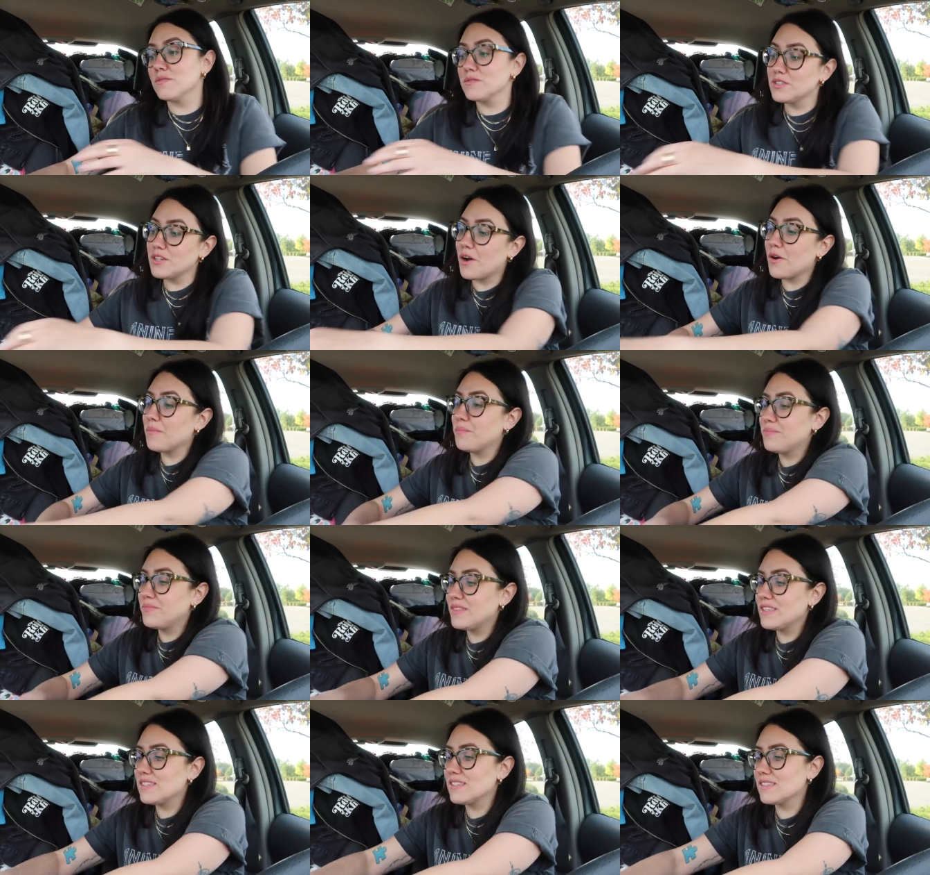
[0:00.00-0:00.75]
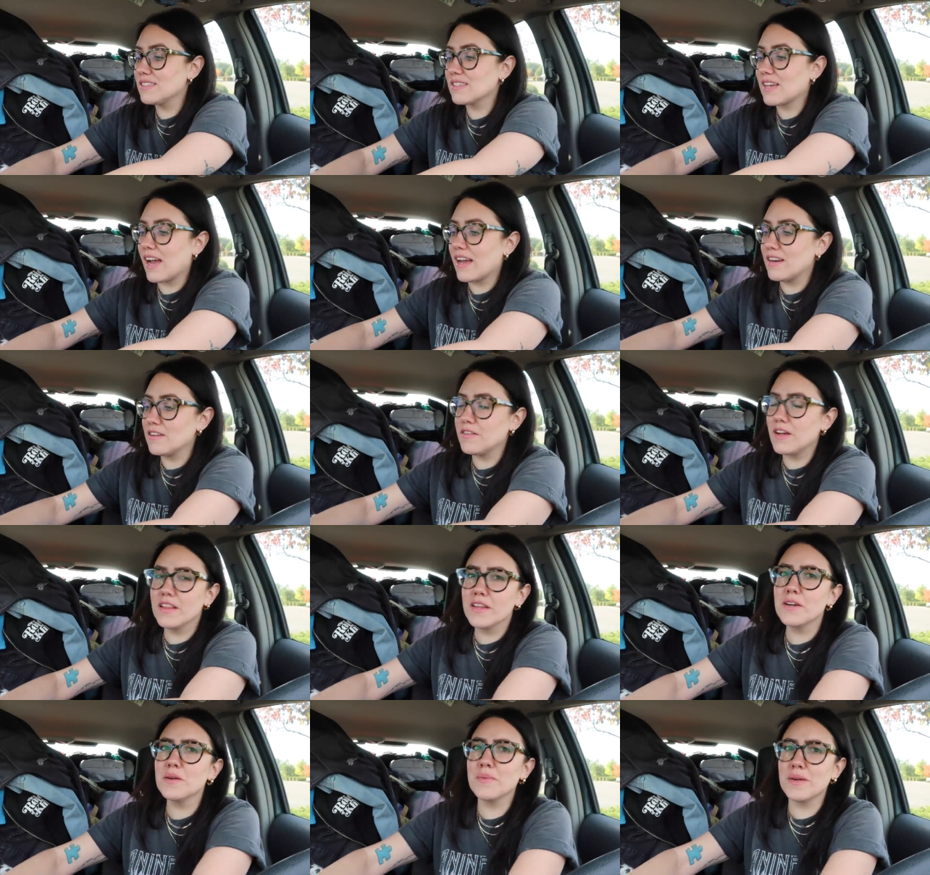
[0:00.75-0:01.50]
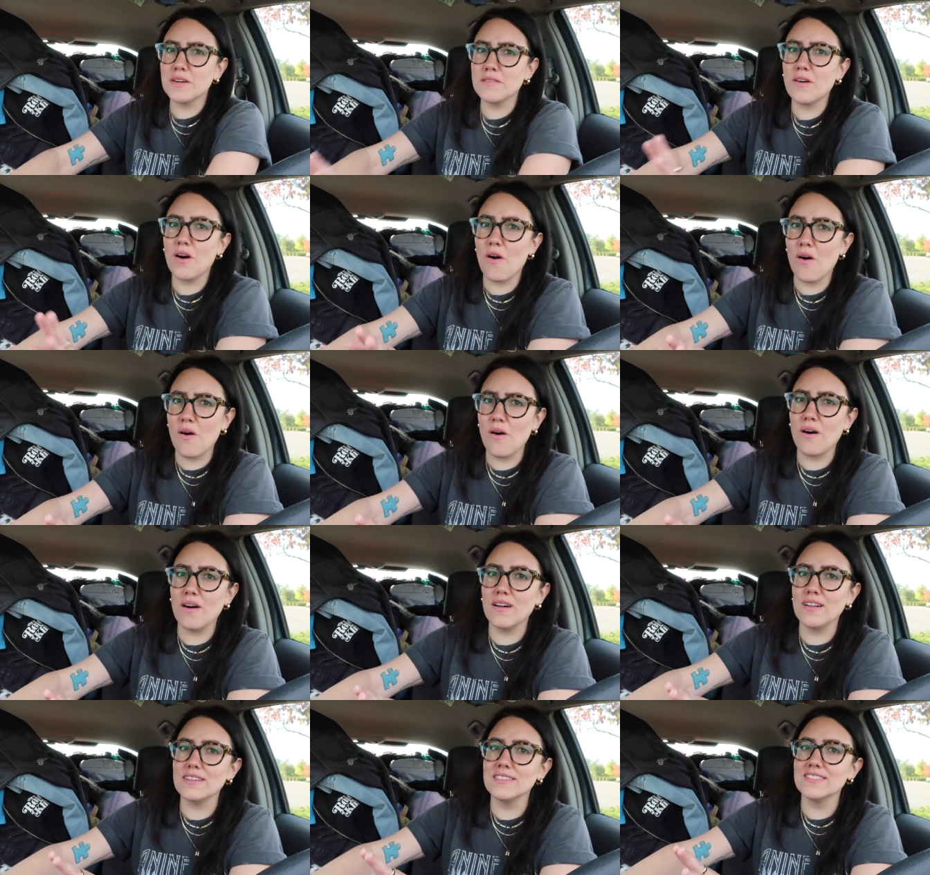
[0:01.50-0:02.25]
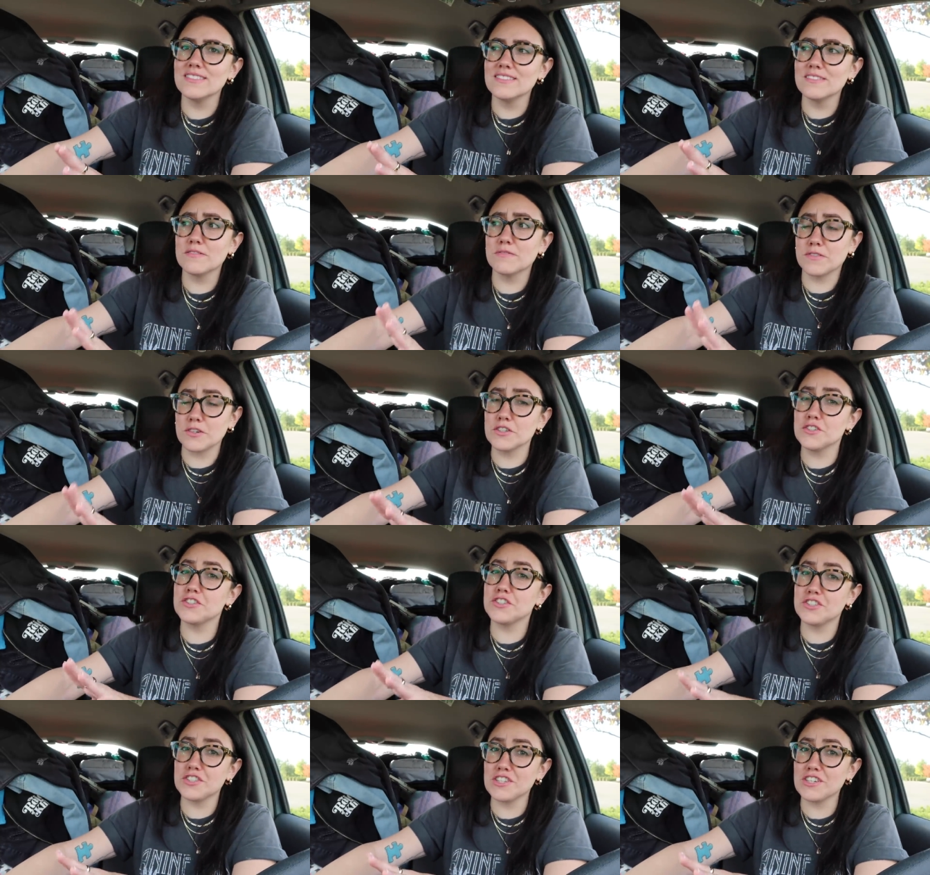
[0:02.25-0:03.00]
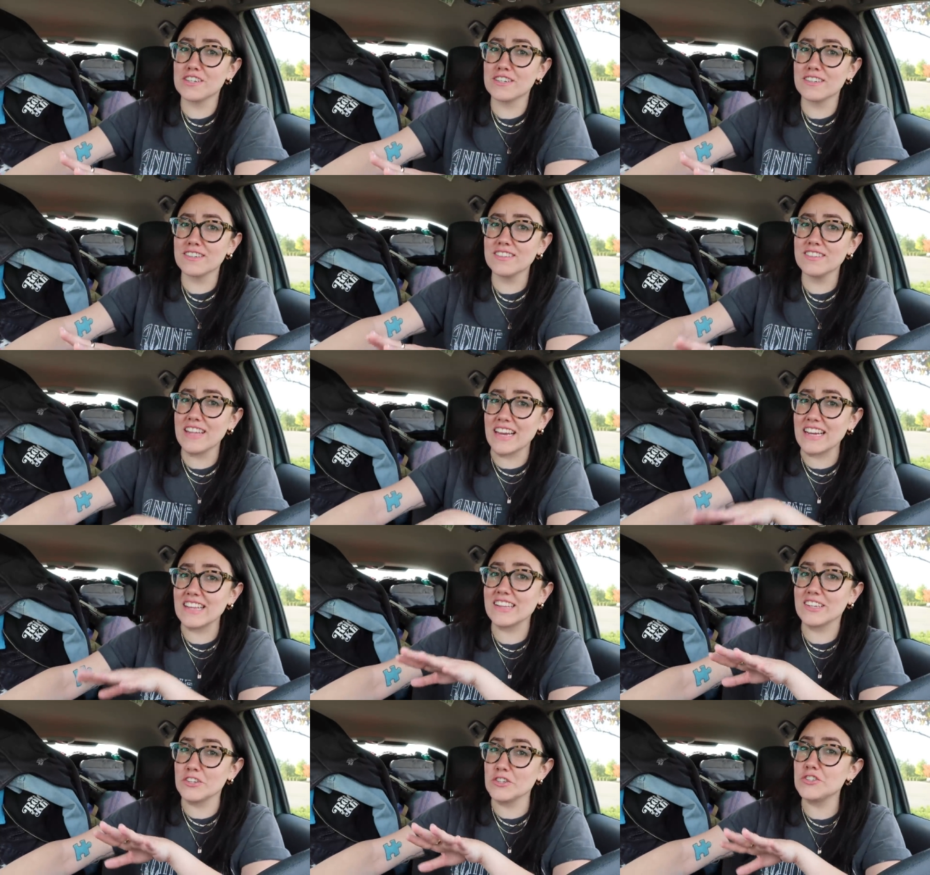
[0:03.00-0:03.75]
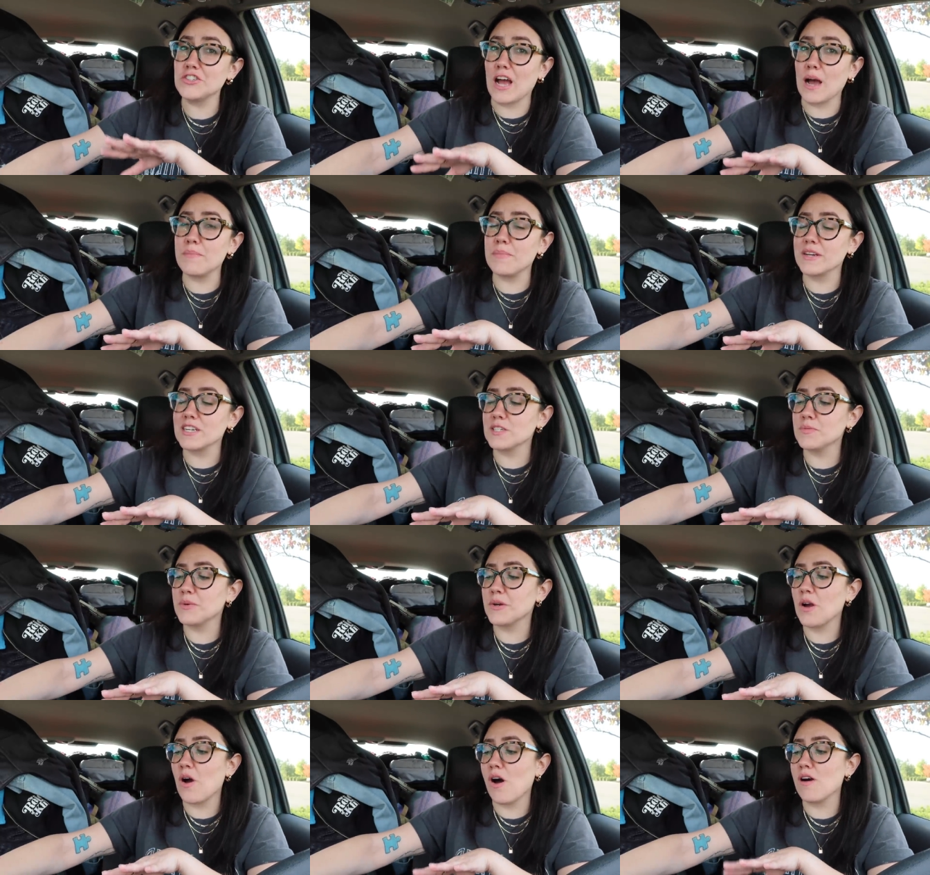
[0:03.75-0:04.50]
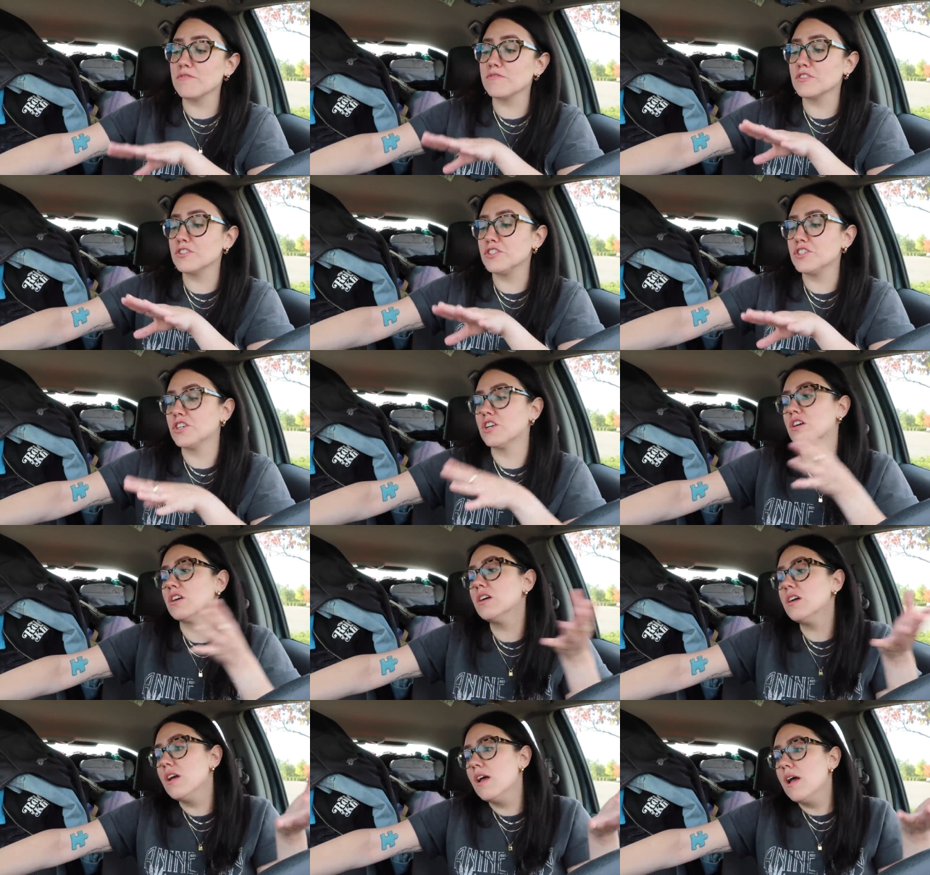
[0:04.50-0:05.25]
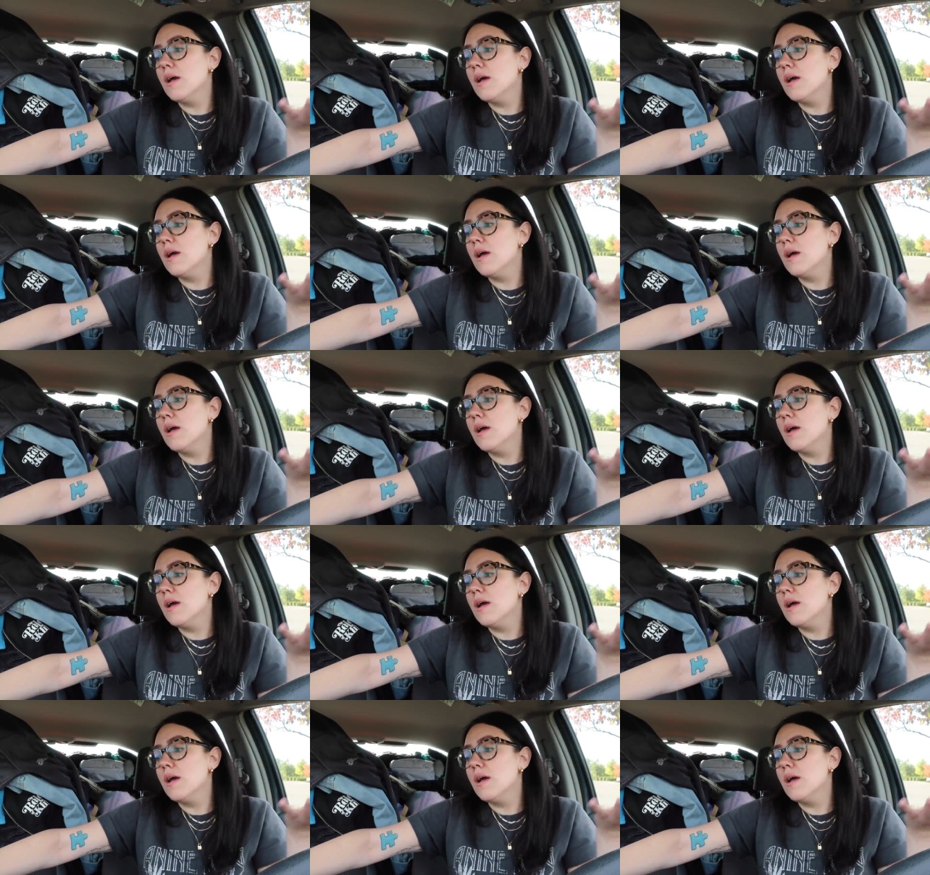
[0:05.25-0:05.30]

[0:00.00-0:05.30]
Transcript: So this is kind of a little bit of a haul for sure, like a little shopping spree haul for sure,